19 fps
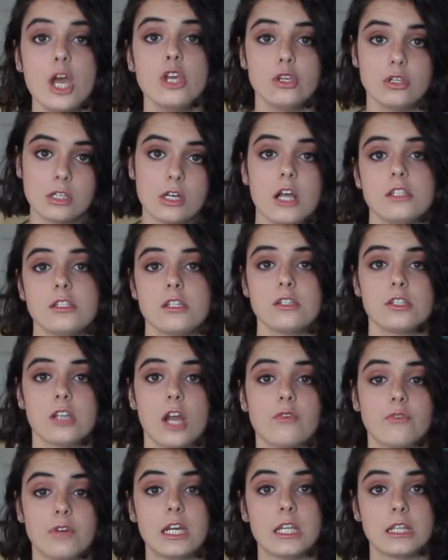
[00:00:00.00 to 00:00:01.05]
you can also
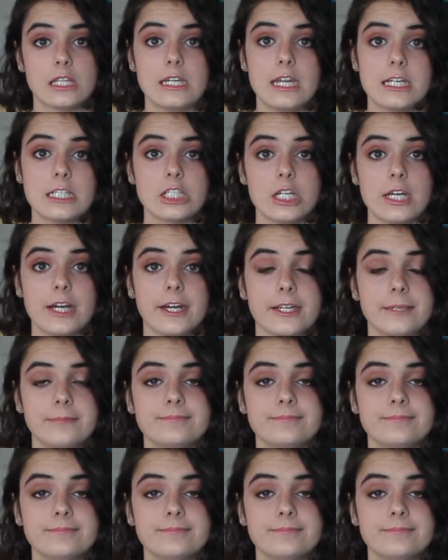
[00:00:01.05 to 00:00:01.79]
start reading the dictionary.